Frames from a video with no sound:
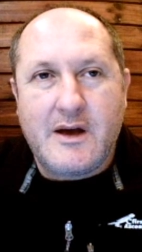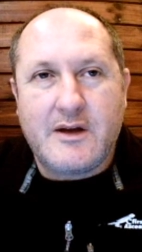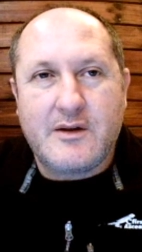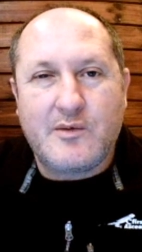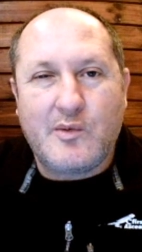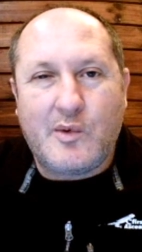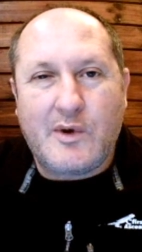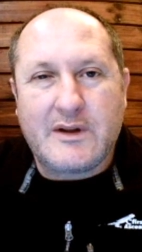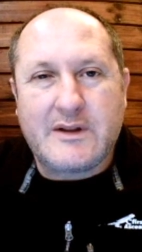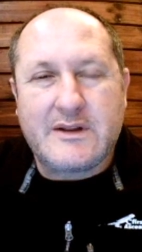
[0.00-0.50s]

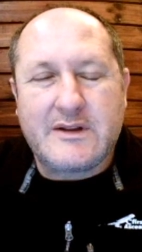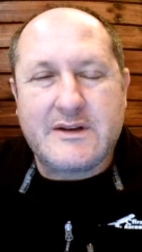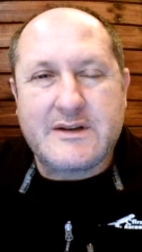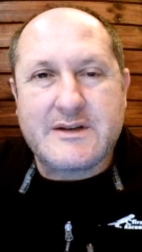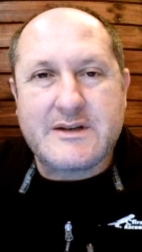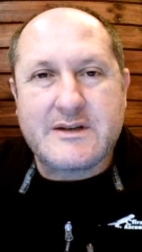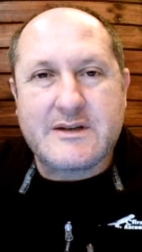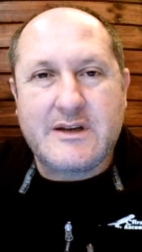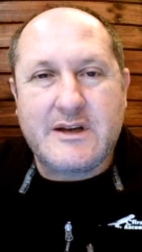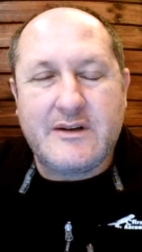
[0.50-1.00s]
And what this
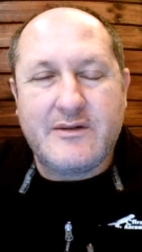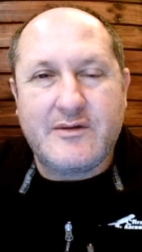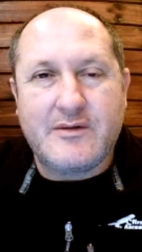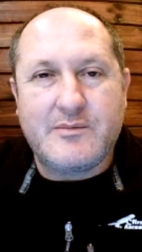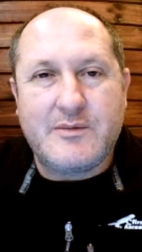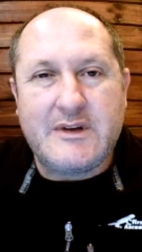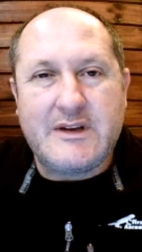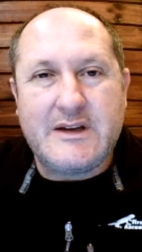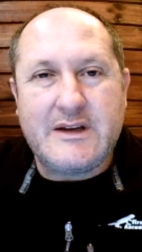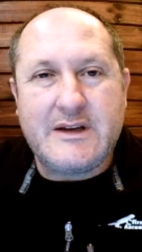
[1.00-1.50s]
has
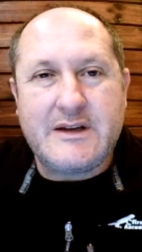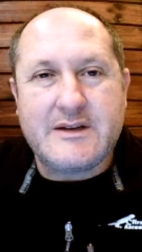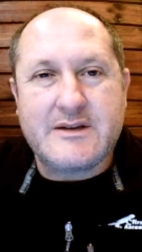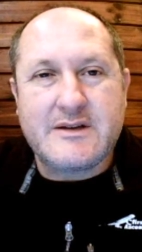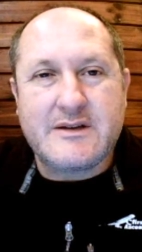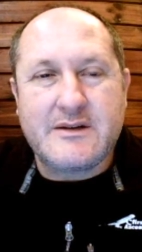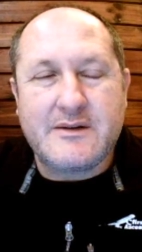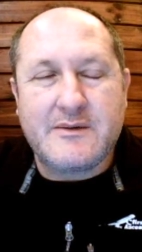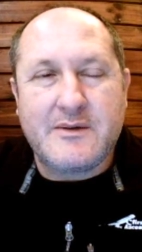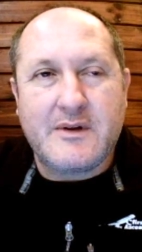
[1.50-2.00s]
given me is
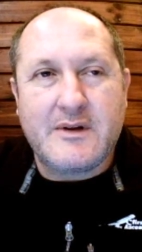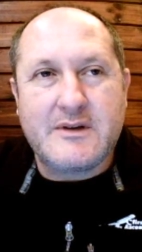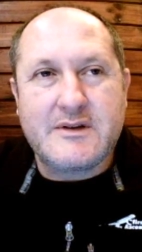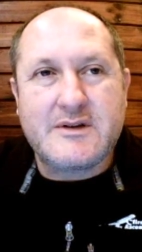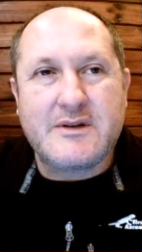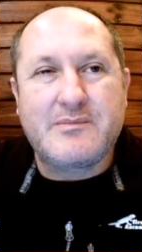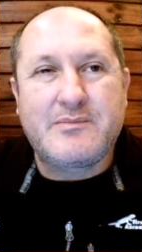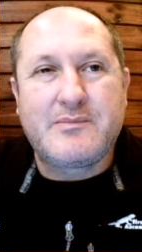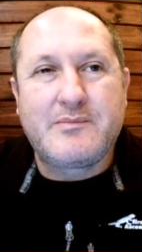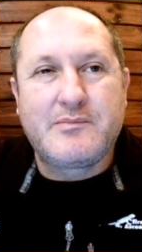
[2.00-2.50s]
a
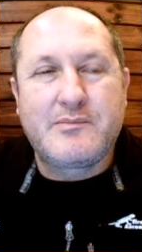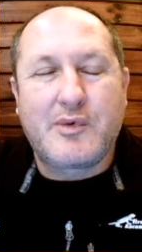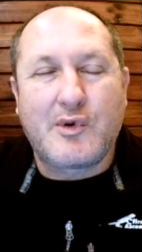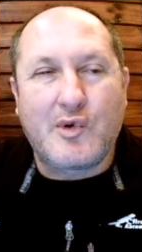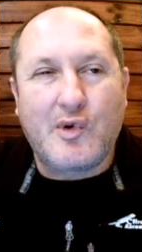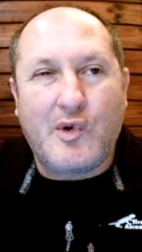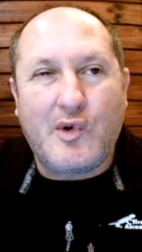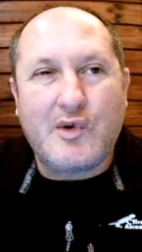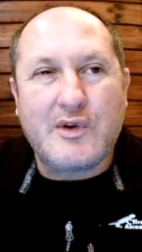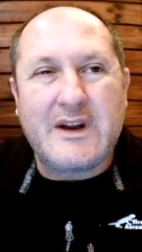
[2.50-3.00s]
is a
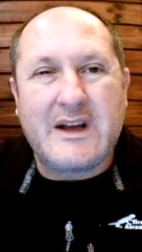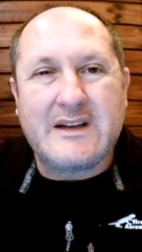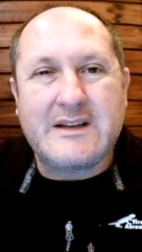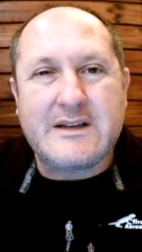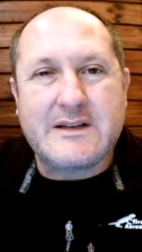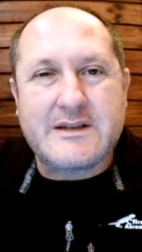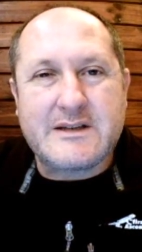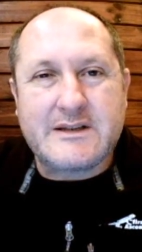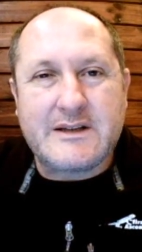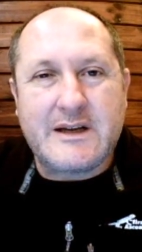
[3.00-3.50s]
broad
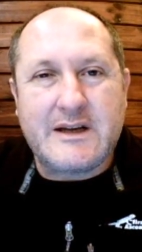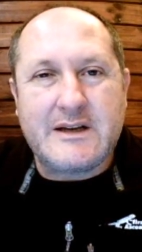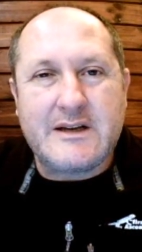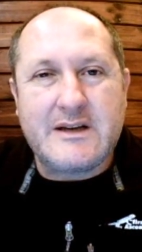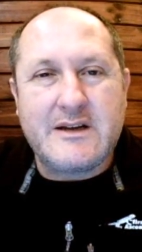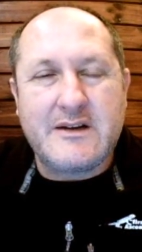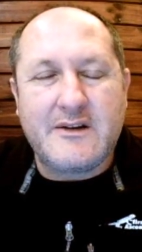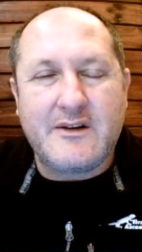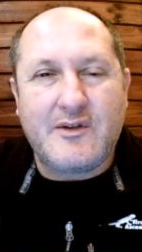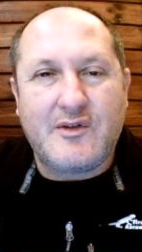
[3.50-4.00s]

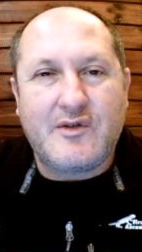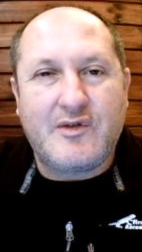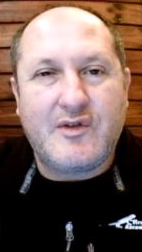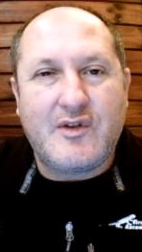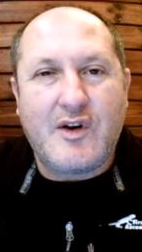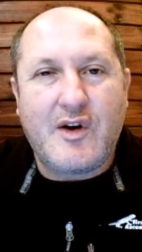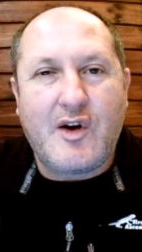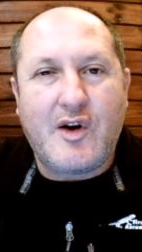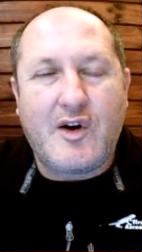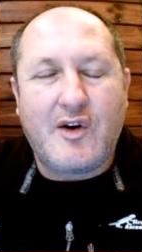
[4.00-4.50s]
understanding of
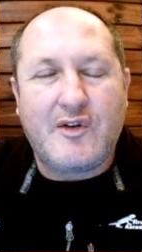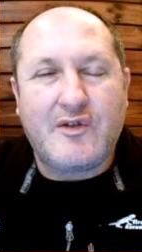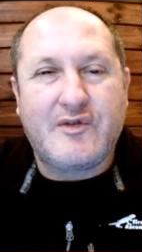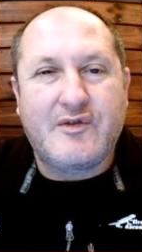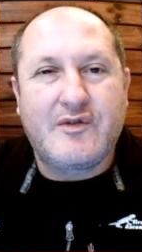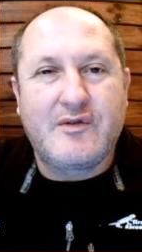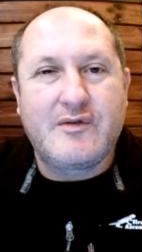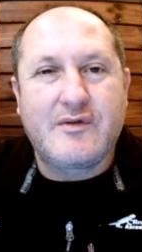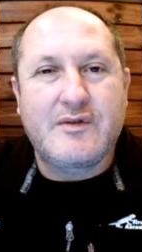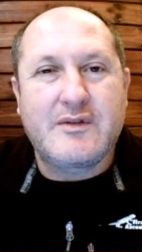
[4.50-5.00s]

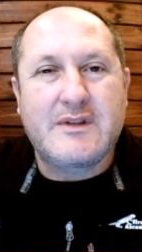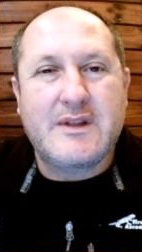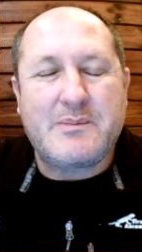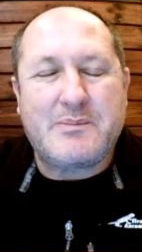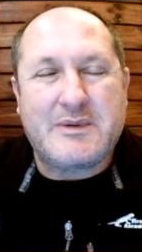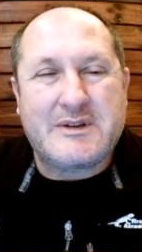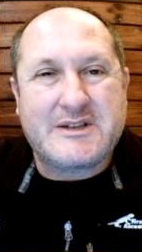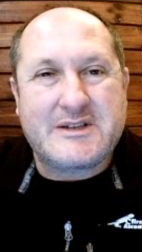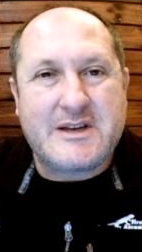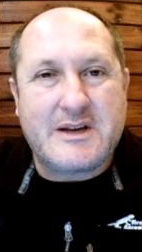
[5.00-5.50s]
of the
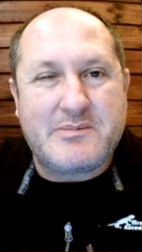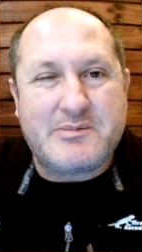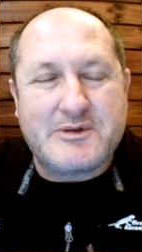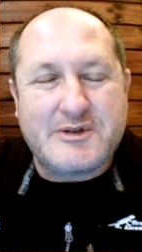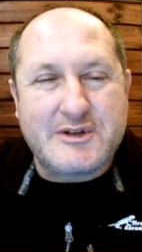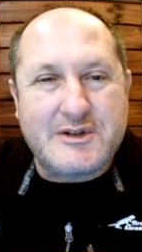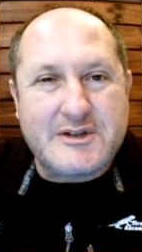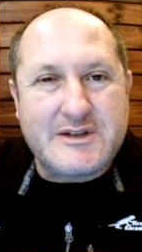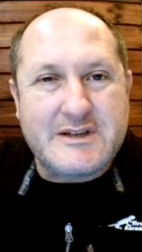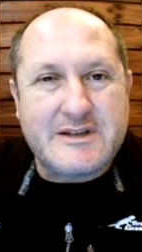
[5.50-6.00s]

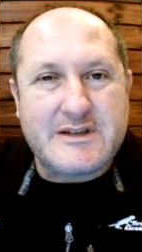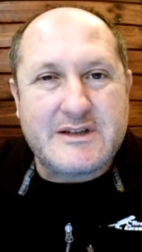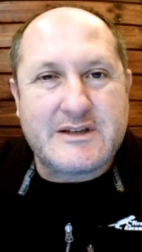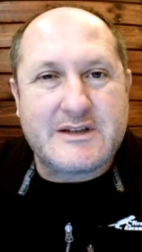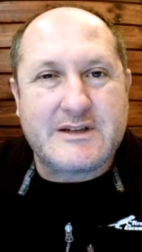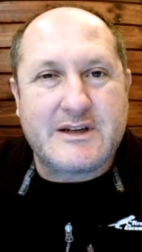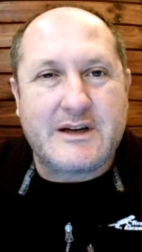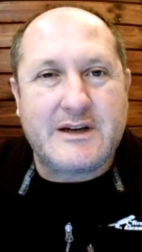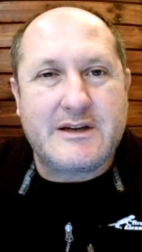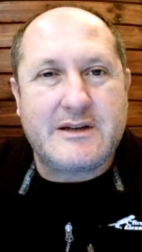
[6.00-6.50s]
perceptions in
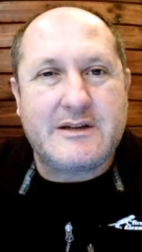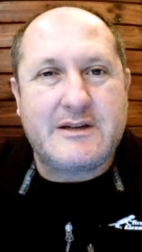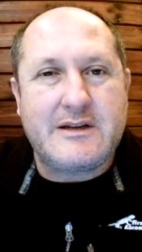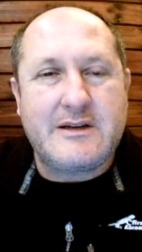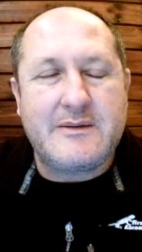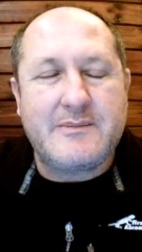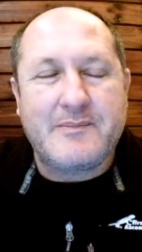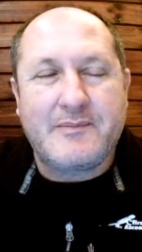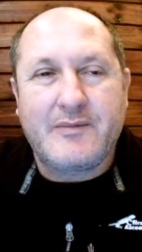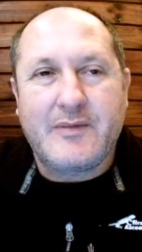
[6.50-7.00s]

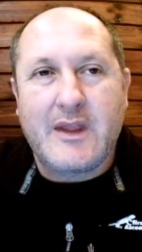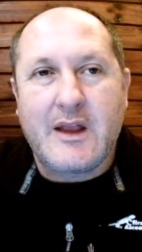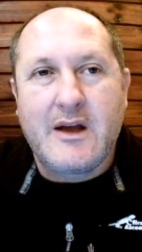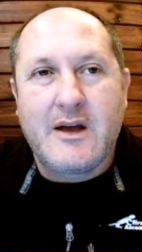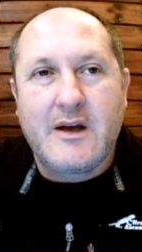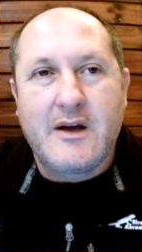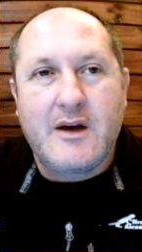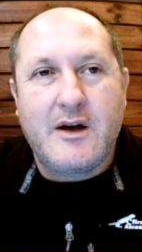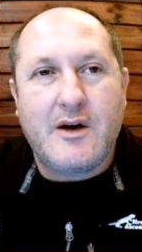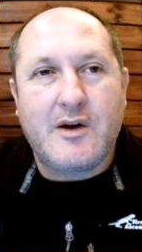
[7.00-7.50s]
society,
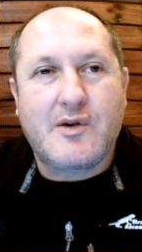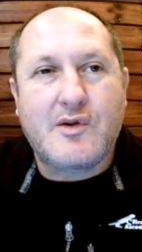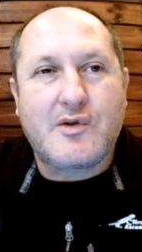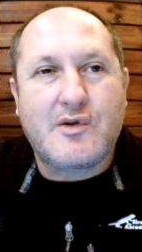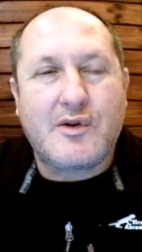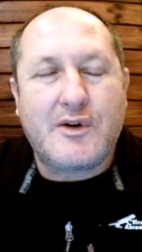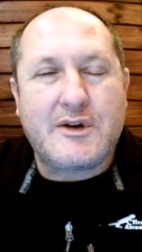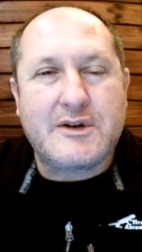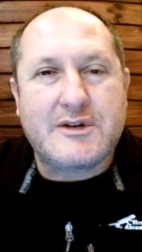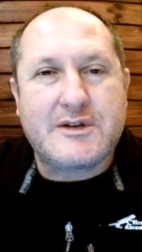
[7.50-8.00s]

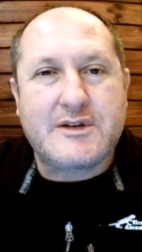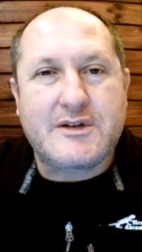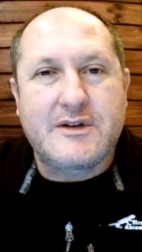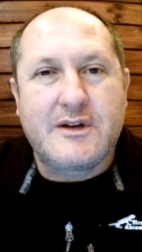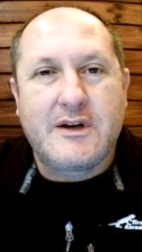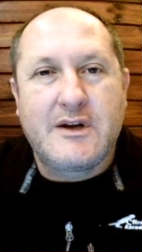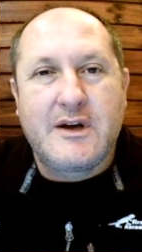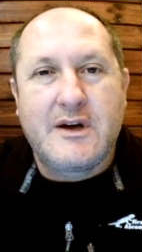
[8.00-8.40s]
across